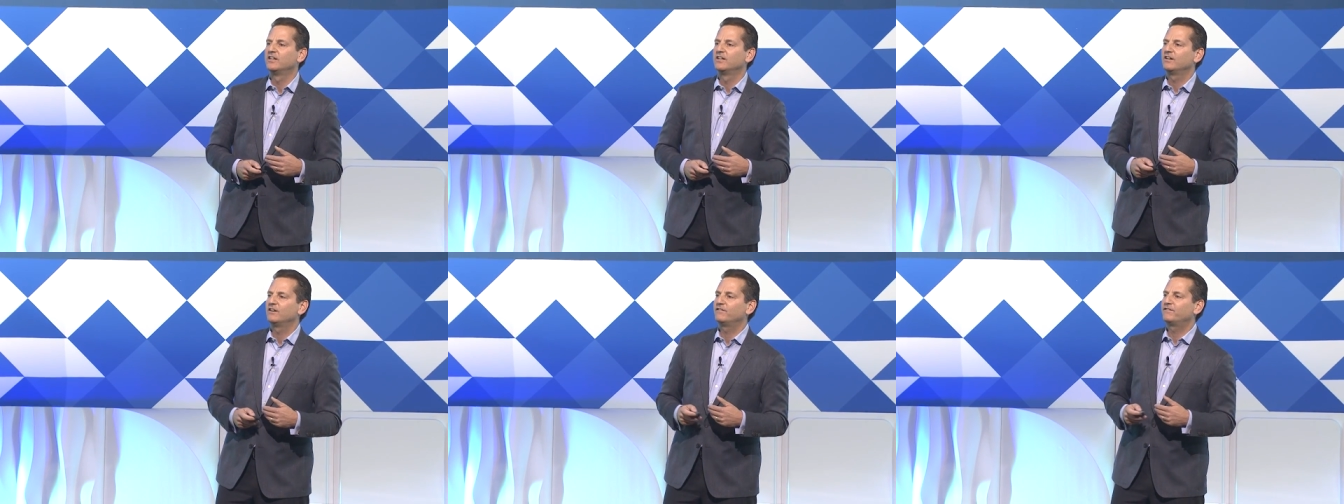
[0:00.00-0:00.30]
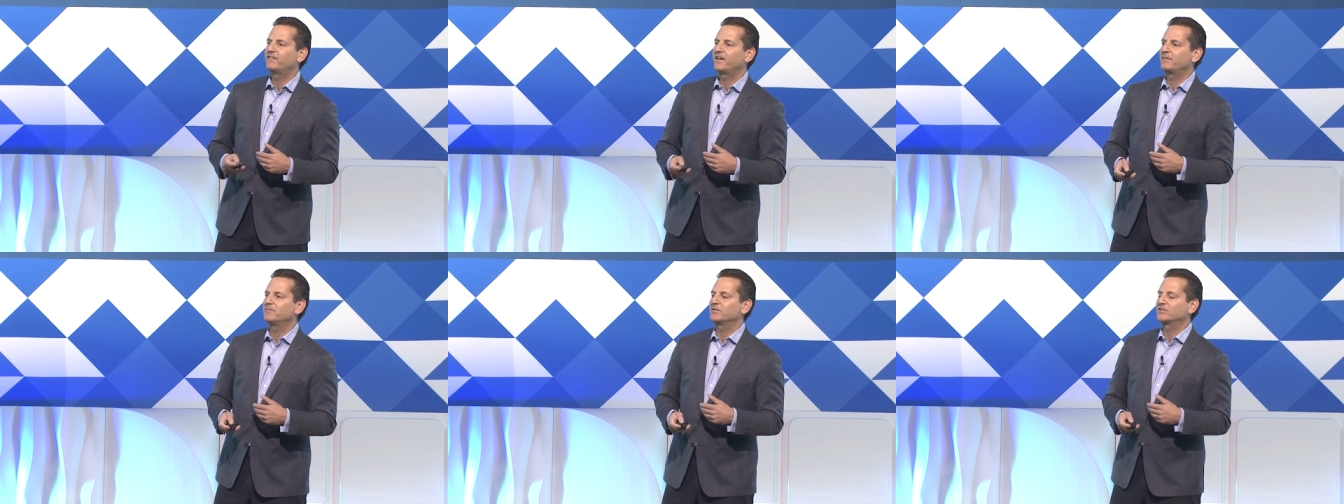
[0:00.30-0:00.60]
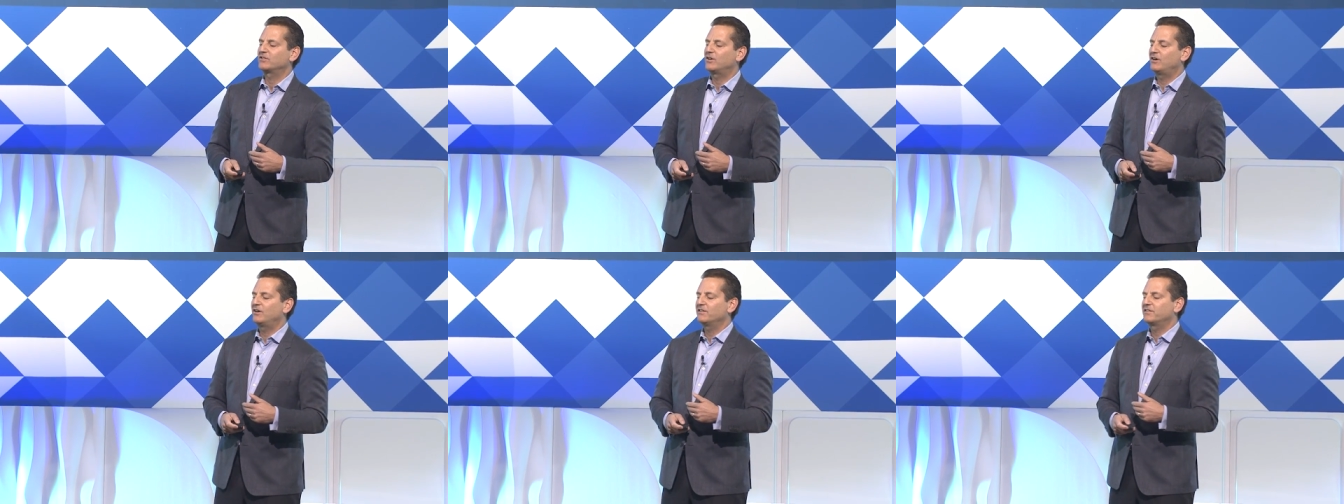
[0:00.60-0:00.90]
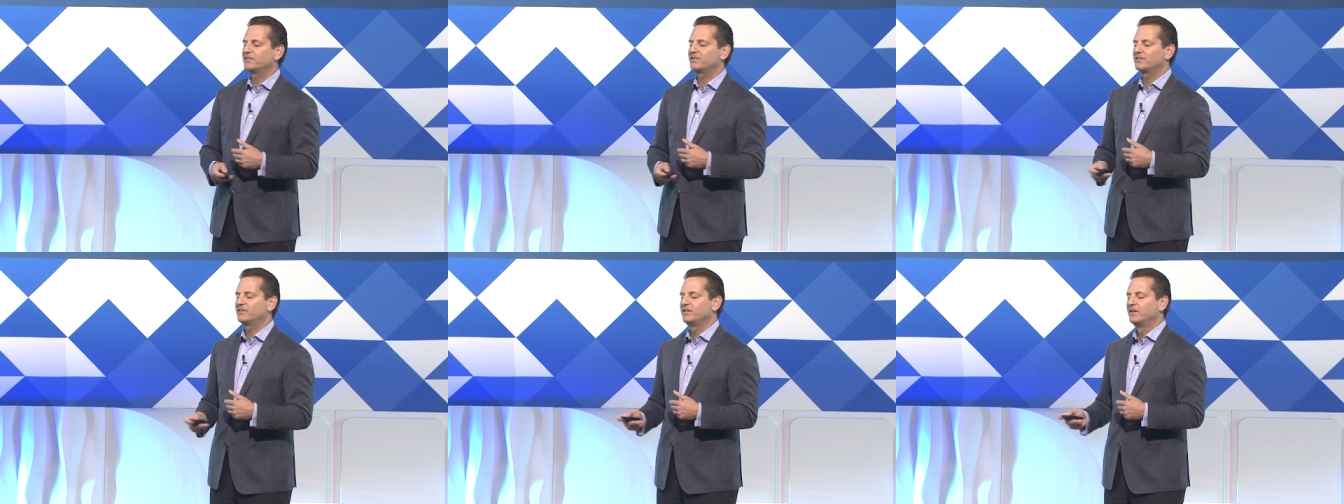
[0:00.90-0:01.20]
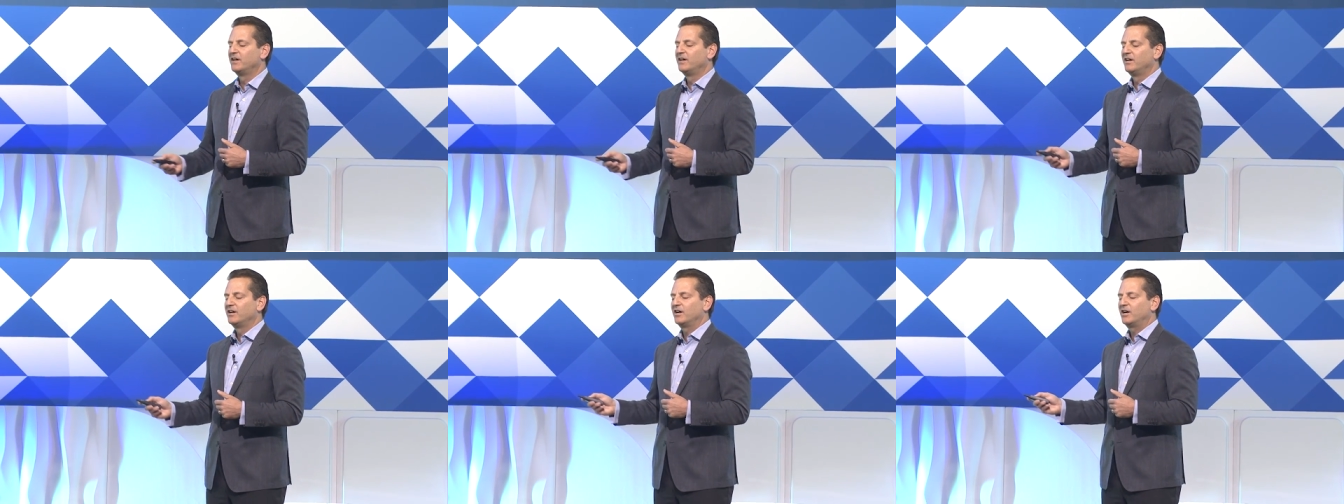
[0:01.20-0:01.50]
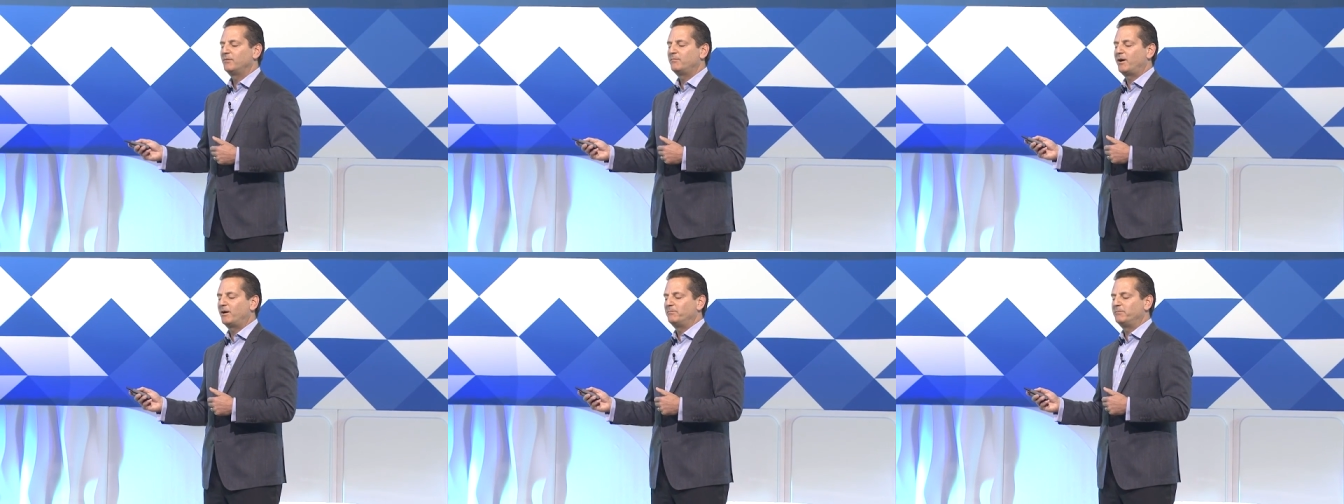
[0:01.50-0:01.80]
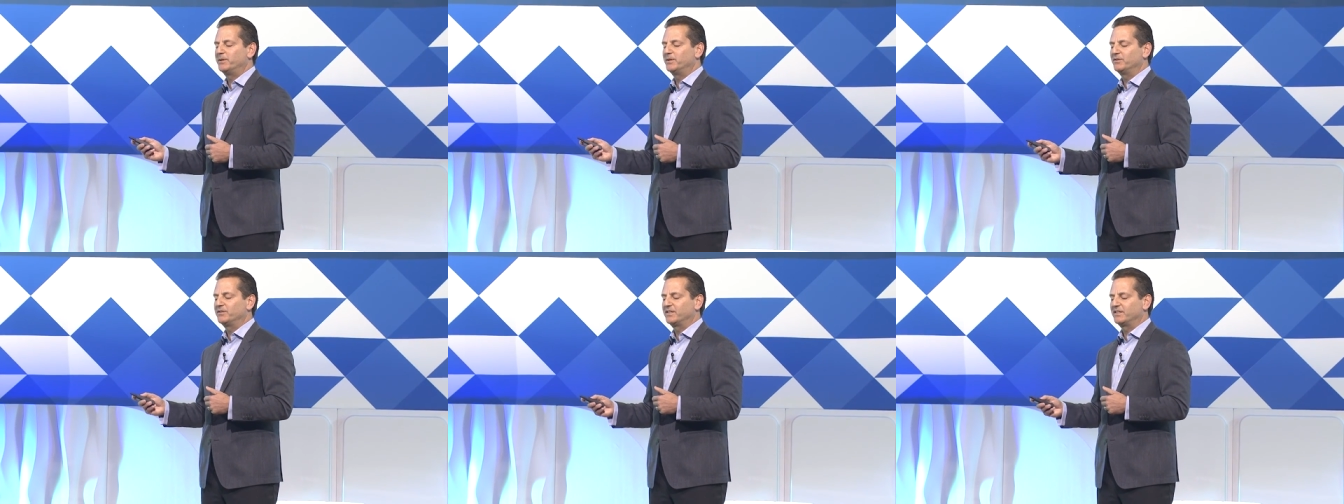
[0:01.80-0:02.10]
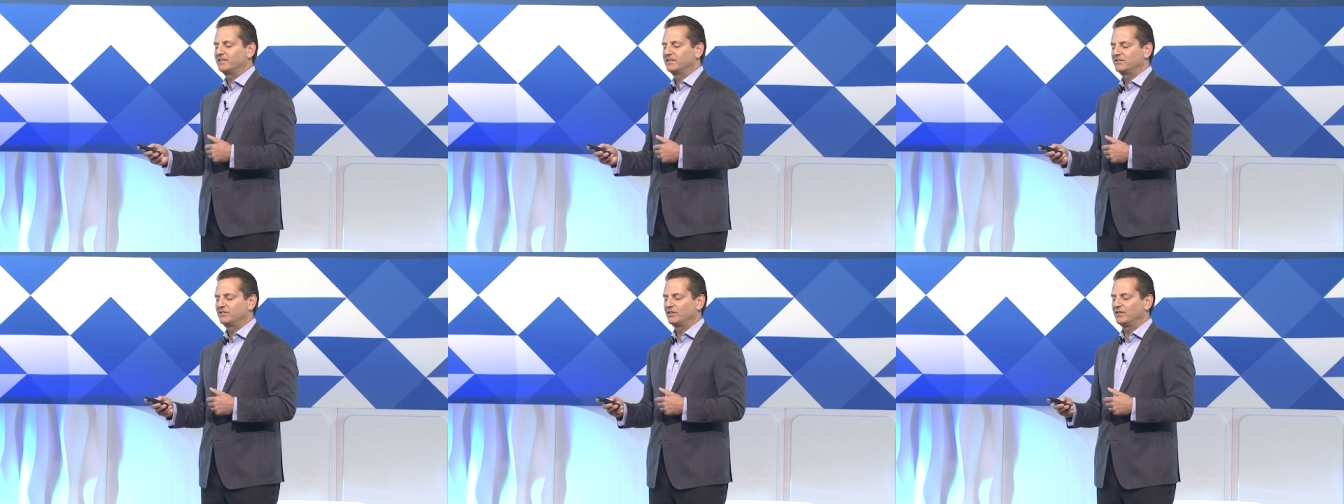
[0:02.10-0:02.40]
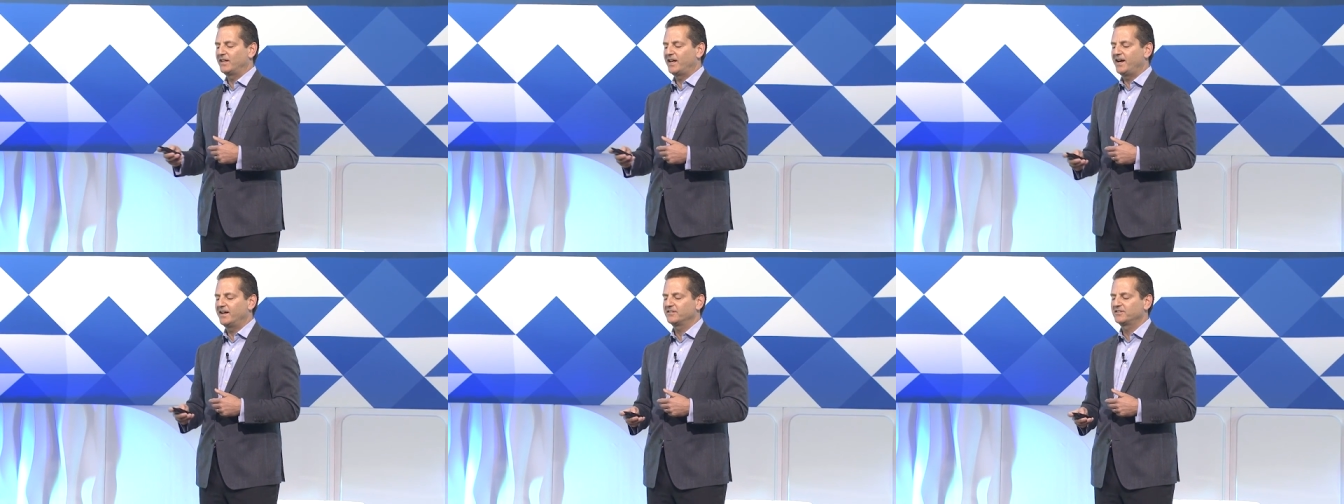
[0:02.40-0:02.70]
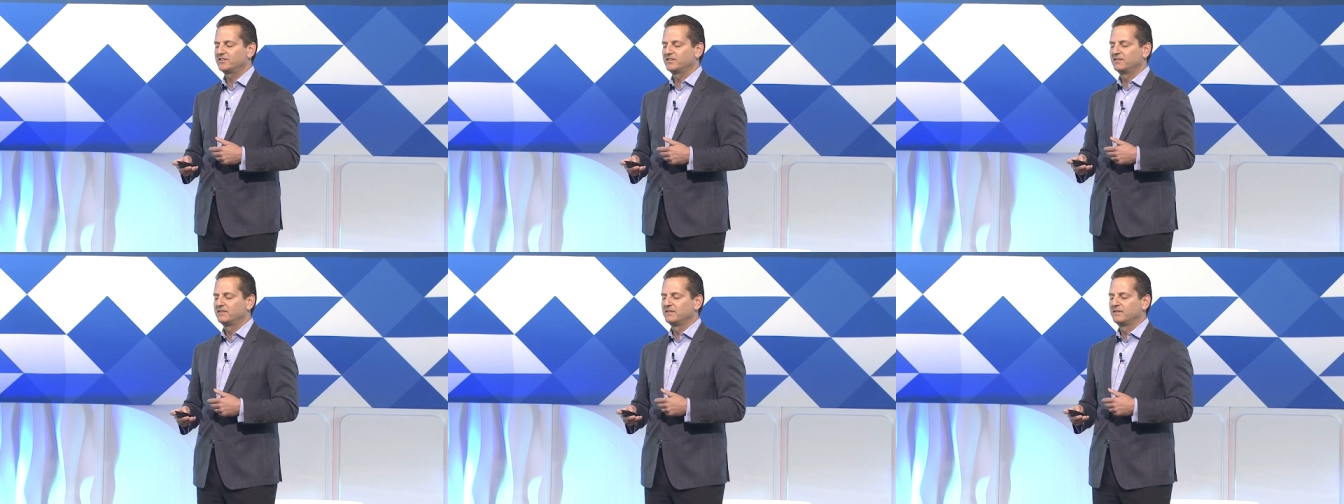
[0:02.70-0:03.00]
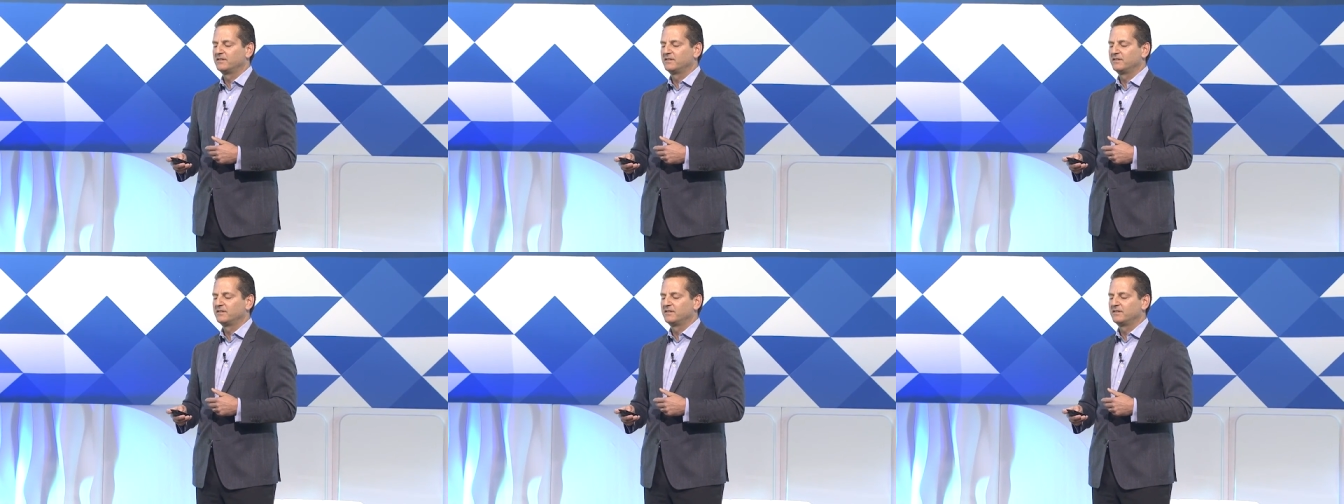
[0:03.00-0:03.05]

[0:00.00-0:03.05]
a famous author, about building to last.